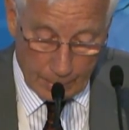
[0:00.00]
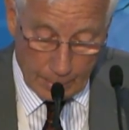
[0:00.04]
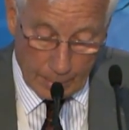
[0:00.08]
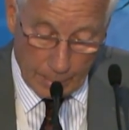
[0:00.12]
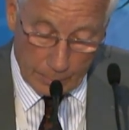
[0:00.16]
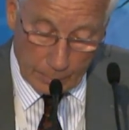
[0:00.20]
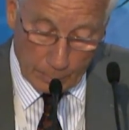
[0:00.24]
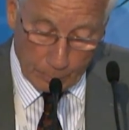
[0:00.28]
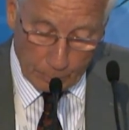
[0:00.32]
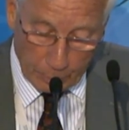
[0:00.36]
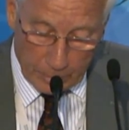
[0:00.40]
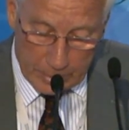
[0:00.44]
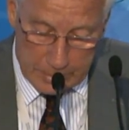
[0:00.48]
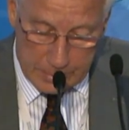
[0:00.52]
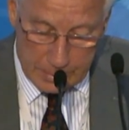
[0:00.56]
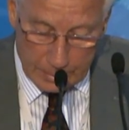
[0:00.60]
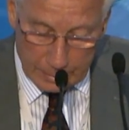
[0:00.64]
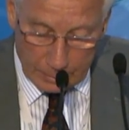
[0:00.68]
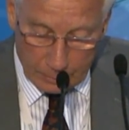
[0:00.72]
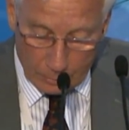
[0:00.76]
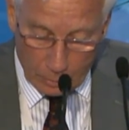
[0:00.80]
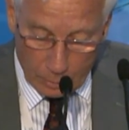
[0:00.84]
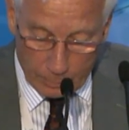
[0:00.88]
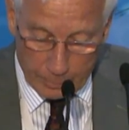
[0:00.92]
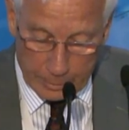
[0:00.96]
The present
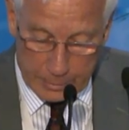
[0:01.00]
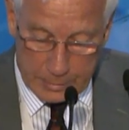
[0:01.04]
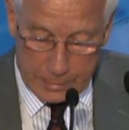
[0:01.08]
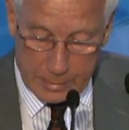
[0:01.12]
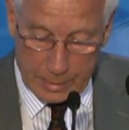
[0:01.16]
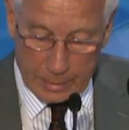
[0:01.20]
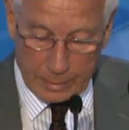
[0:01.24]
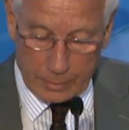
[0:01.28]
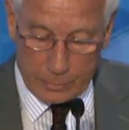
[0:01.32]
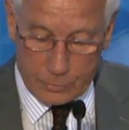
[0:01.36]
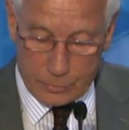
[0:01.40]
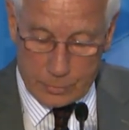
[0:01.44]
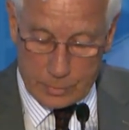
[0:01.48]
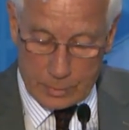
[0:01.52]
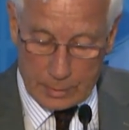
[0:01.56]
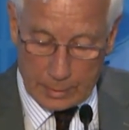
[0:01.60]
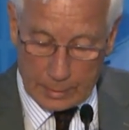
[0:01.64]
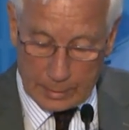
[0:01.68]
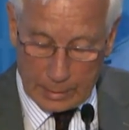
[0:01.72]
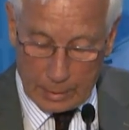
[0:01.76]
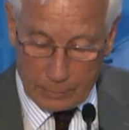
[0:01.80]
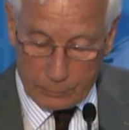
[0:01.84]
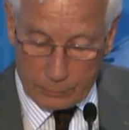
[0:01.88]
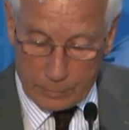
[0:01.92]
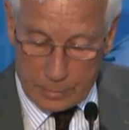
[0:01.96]
economic sanctions and
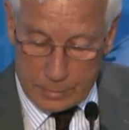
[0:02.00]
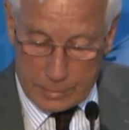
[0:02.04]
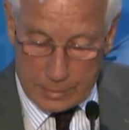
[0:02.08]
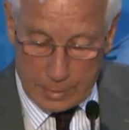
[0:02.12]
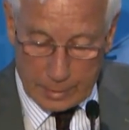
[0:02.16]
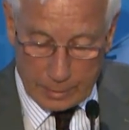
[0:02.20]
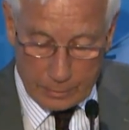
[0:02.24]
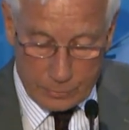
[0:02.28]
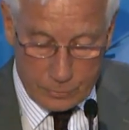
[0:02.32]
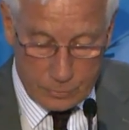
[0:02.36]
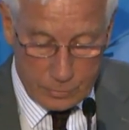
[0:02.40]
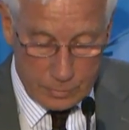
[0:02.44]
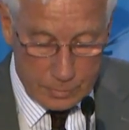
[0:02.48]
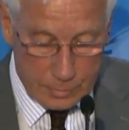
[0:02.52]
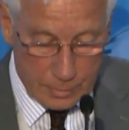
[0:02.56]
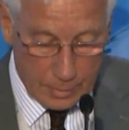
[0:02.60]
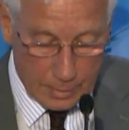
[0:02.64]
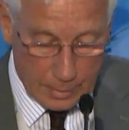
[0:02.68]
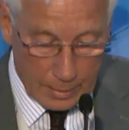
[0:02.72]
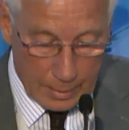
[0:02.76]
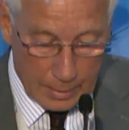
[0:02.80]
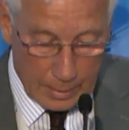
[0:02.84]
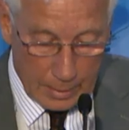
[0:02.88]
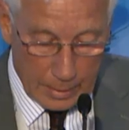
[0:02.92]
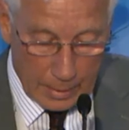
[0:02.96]
counter-sanctions
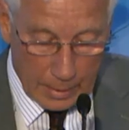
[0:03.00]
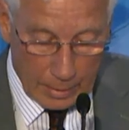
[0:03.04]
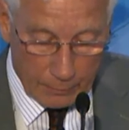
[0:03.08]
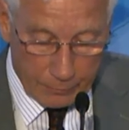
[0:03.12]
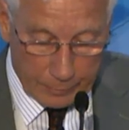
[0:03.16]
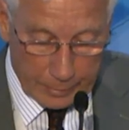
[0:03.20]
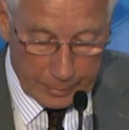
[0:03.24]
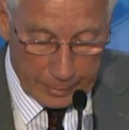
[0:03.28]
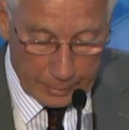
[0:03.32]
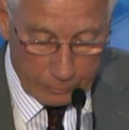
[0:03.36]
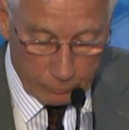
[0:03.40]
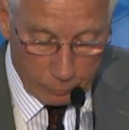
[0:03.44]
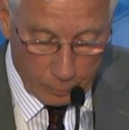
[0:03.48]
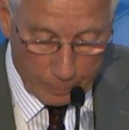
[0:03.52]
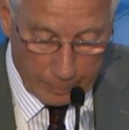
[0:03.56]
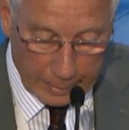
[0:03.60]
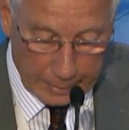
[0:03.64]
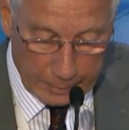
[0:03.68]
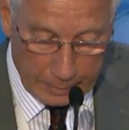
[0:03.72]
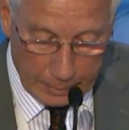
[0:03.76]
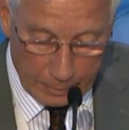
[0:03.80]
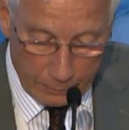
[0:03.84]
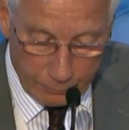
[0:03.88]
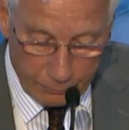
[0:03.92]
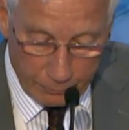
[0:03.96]
have a
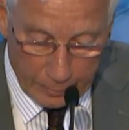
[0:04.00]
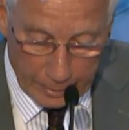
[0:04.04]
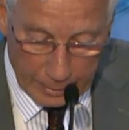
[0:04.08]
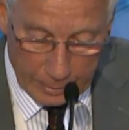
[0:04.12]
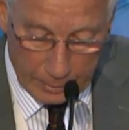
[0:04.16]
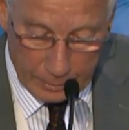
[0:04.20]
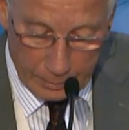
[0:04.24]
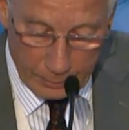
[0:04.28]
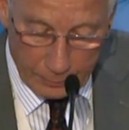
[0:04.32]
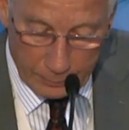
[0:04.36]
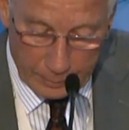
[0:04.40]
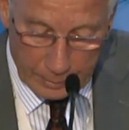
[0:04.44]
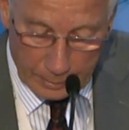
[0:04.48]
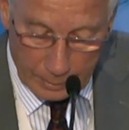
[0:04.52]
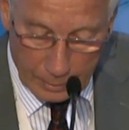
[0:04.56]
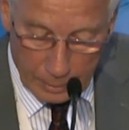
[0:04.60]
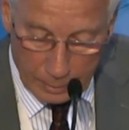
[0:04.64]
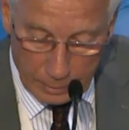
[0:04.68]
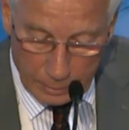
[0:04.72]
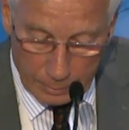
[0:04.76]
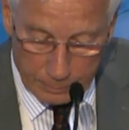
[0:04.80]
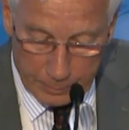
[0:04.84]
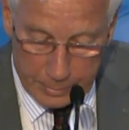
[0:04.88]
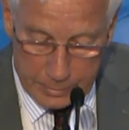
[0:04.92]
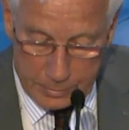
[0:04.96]
detrimental effect on the
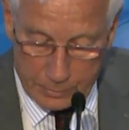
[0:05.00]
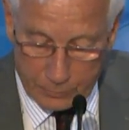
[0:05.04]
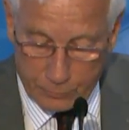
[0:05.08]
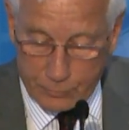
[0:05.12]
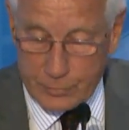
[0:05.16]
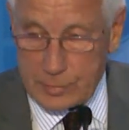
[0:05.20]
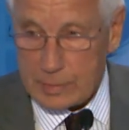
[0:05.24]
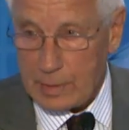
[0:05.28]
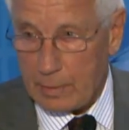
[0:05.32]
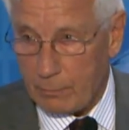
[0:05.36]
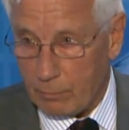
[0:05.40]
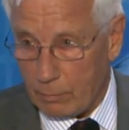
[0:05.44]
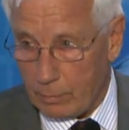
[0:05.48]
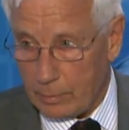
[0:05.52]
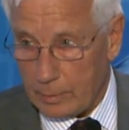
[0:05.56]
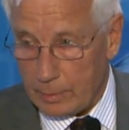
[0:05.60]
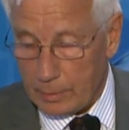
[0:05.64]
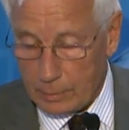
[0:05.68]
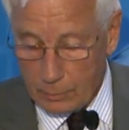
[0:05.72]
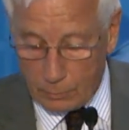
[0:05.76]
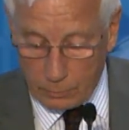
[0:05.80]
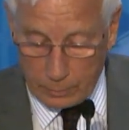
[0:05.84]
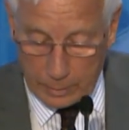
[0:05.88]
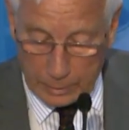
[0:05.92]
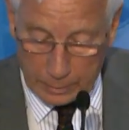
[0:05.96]
economies of several
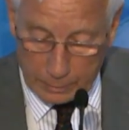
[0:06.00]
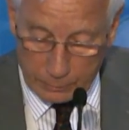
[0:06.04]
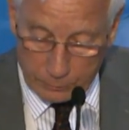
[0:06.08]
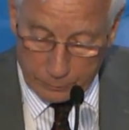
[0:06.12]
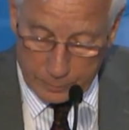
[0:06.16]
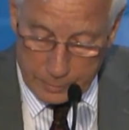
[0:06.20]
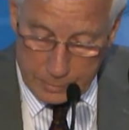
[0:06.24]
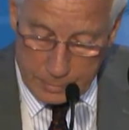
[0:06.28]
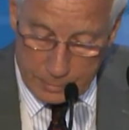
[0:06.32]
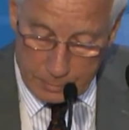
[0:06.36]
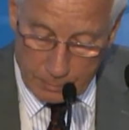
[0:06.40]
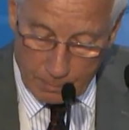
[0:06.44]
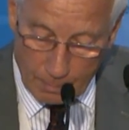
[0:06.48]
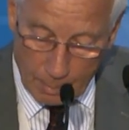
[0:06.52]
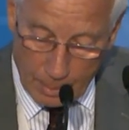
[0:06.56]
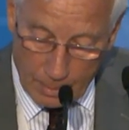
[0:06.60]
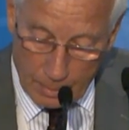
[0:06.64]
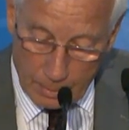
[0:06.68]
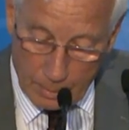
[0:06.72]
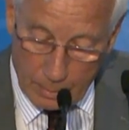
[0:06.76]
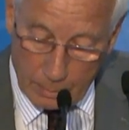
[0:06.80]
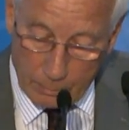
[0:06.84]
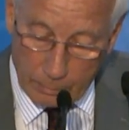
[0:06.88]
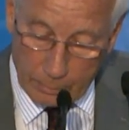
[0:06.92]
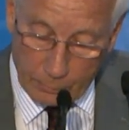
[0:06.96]
EU countries,
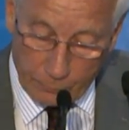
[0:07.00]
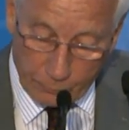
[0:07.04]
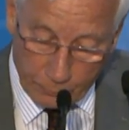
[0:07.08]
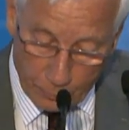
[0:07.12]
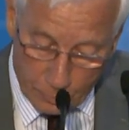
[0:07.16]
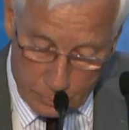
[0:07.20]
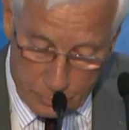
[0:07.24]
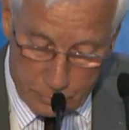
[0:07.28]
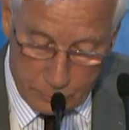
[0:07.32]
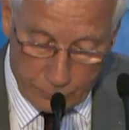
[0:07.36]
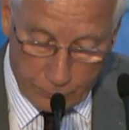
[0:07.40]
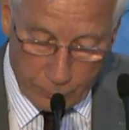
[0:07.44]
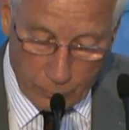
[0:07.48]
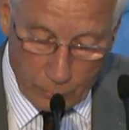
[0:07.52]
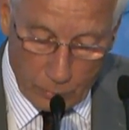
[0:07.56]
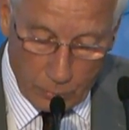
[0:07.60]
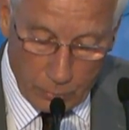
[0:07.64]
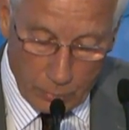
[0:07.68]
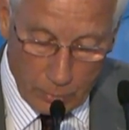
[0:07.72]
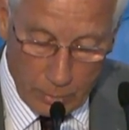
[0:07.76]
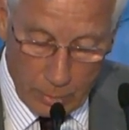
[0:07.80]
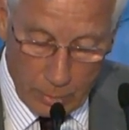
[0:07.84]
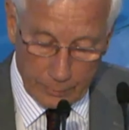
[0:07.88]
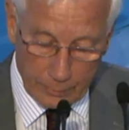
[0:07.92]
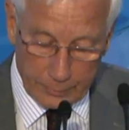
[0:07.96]
but first of
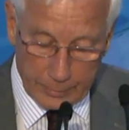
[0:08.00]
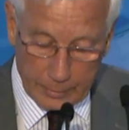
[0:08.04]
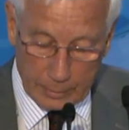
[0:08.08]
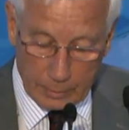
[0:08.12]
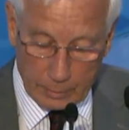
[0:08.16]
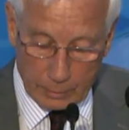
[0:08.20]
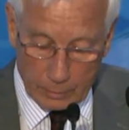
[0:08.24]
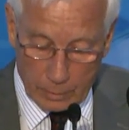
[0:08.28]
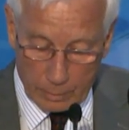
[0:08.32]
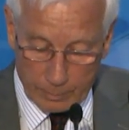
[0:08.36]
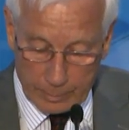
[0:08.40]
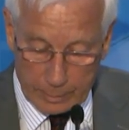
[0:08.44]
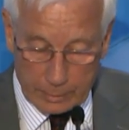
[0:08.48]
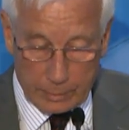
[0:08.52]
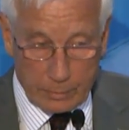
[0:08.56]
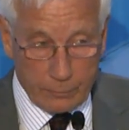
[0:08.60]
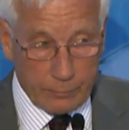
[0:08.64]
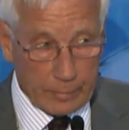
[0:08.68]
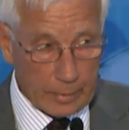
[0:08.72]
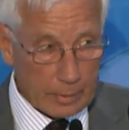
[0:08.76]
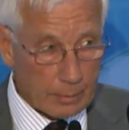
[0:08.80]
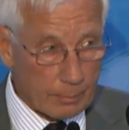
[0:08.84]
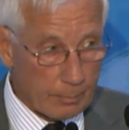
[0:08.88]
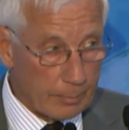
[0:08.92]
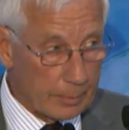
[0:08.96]
all the economic
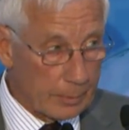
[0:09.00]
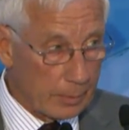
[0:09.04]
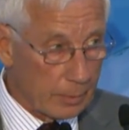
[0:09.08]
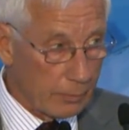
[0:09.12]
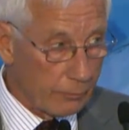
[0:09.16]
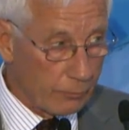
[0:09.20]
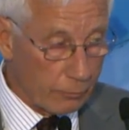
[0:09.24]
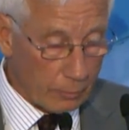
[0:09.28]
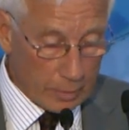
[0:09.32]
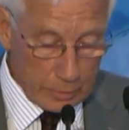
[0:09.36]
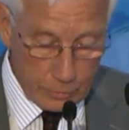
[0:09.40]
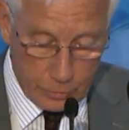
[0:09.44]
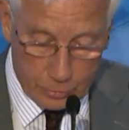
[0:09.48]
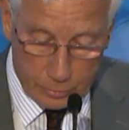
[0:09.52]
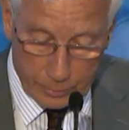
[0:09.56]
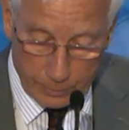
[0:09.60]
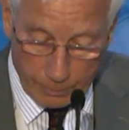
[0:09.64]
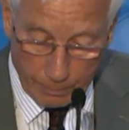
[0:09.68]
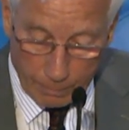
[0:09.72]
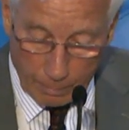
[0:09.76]
development of Russia.